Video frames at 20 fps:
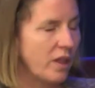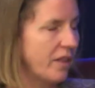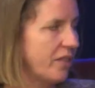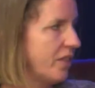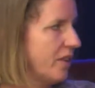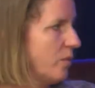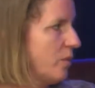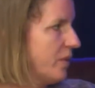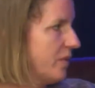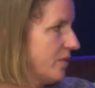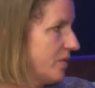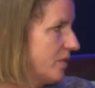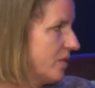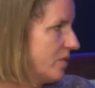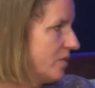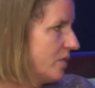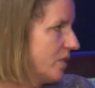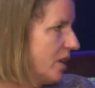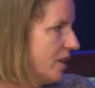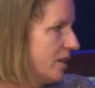I think we've
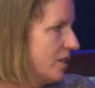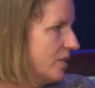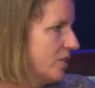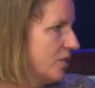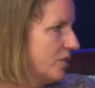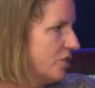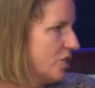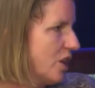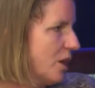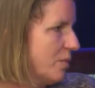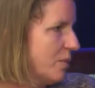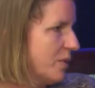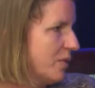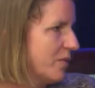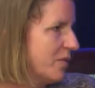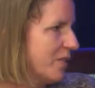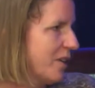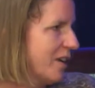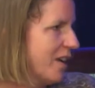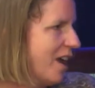done a good job
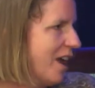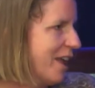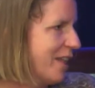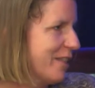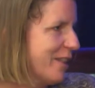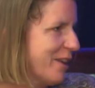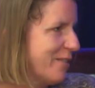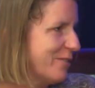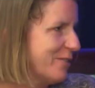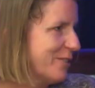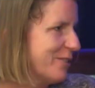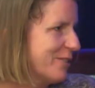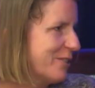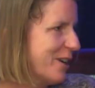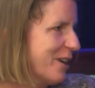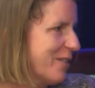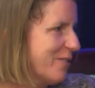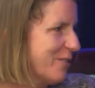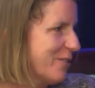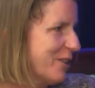of a high-level
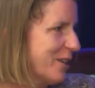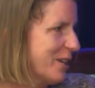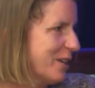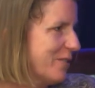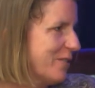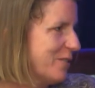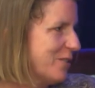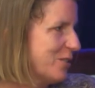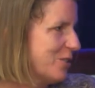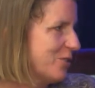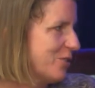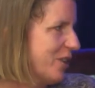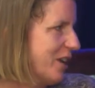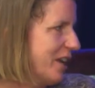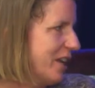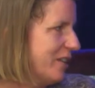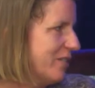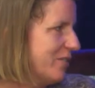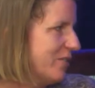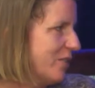covering of the
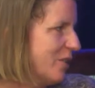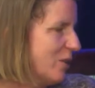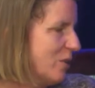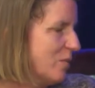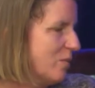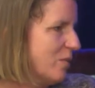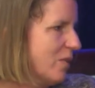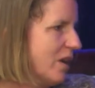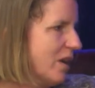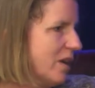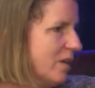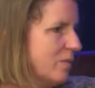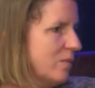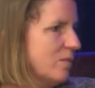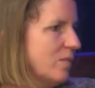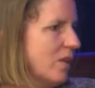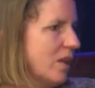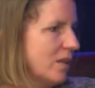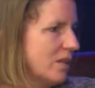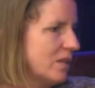terrain, from
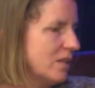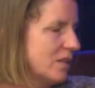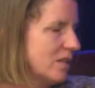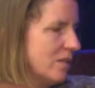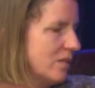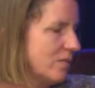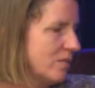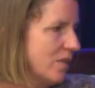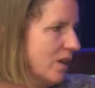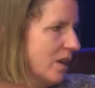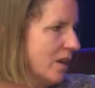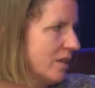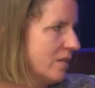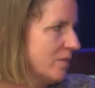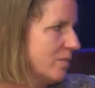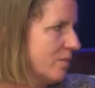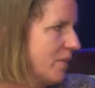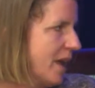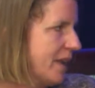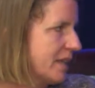
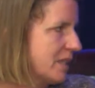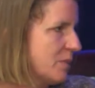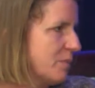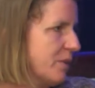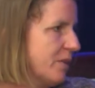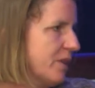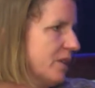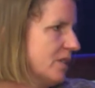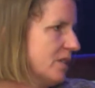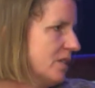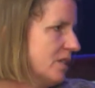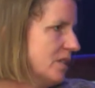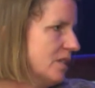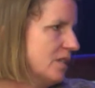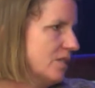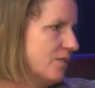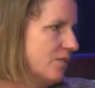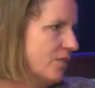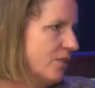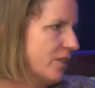bad
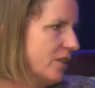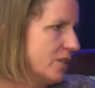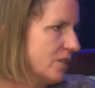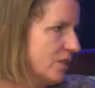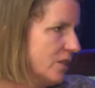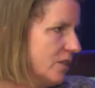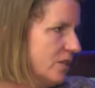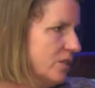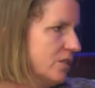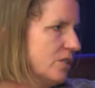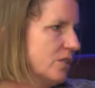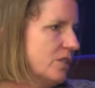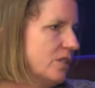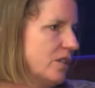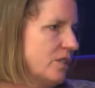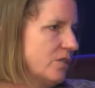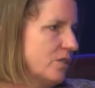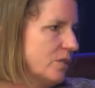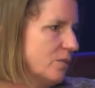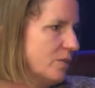experiences for the adult
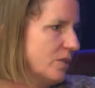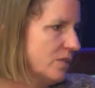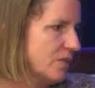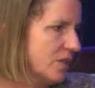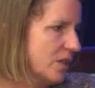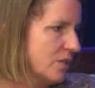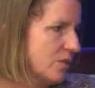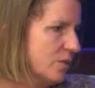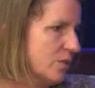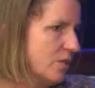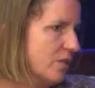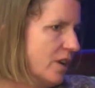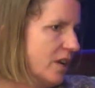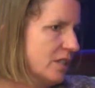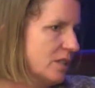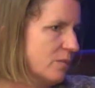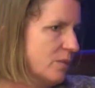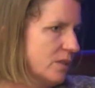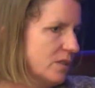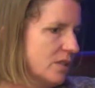in terms of sexual
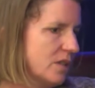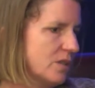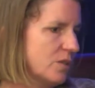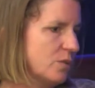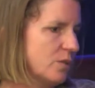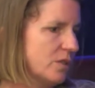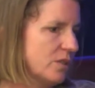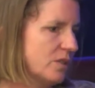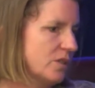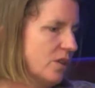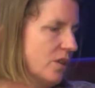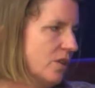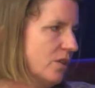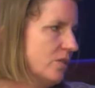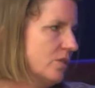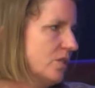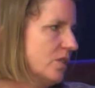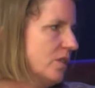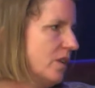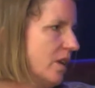harassment, sexual
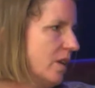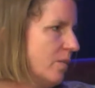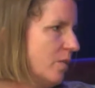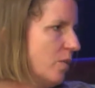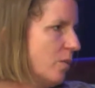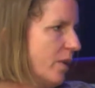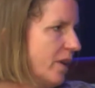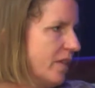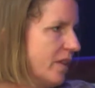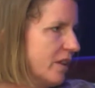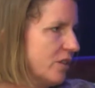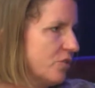assault, the way that